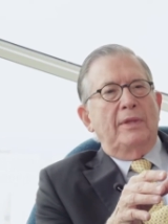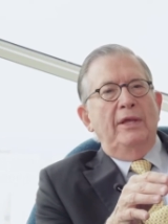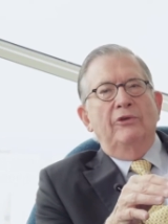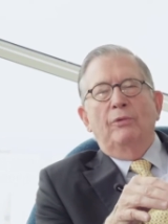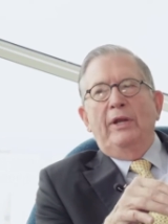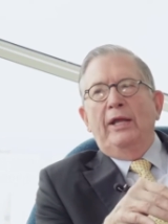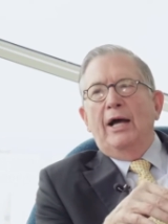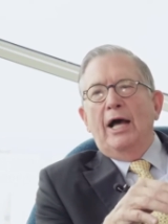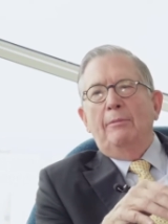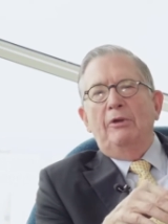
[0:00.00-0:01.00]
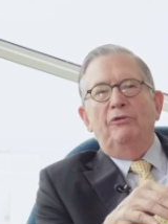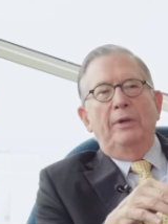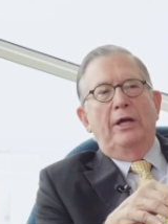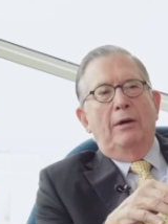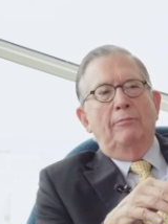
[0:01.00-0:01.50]
is when economies
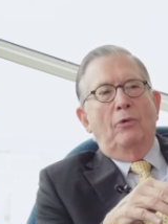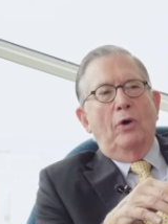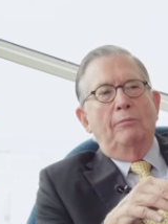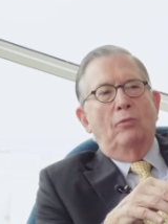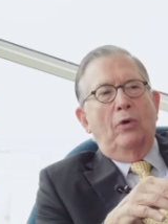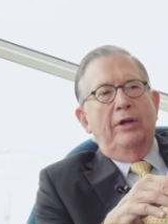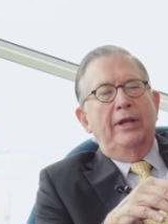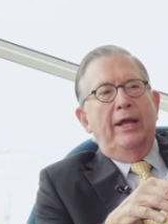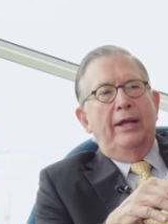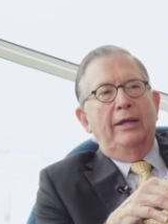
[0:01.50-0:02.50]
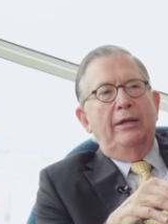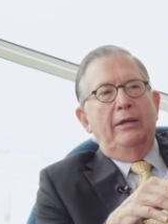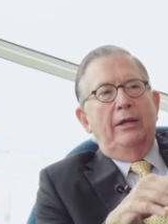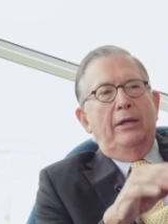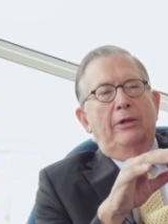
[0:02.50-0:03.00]
become more and more indebted,
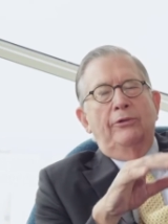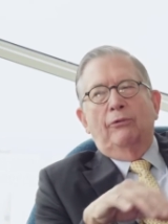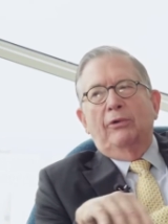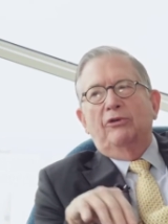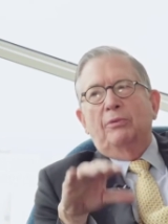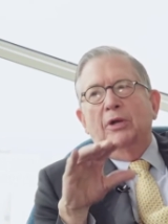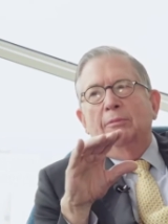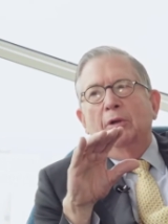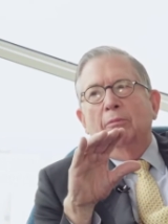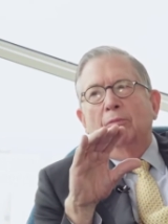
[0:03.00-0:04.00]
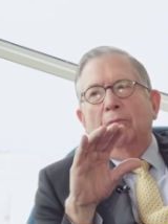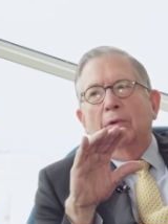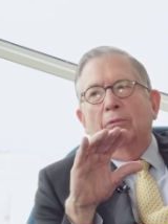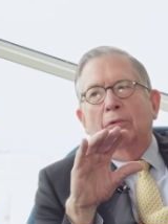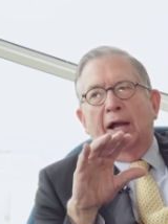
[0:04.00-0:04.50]
the risk premium
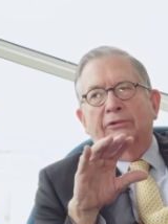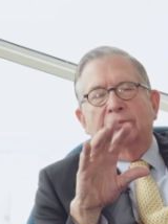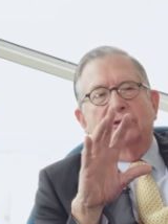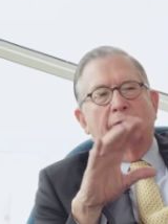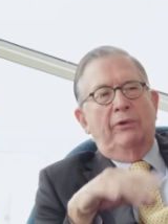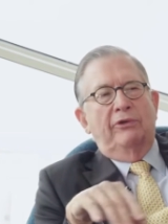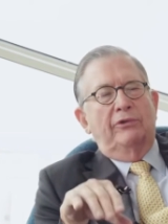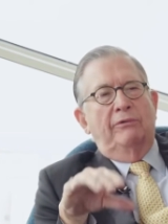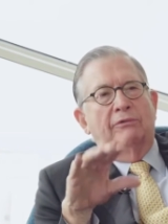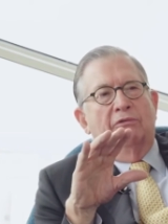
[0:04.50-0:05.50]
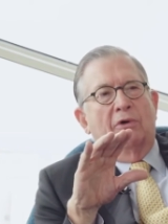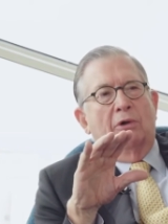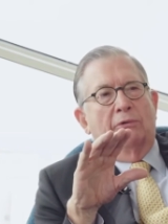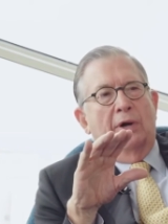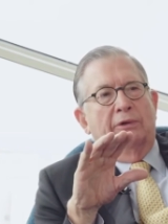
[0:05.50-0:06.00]
rises, the risk of
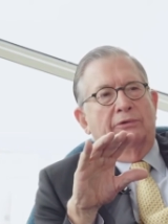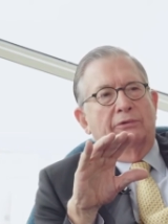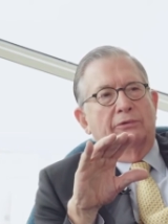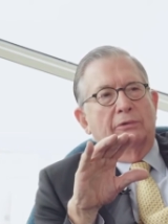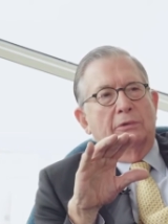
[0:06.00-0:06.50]
default rises.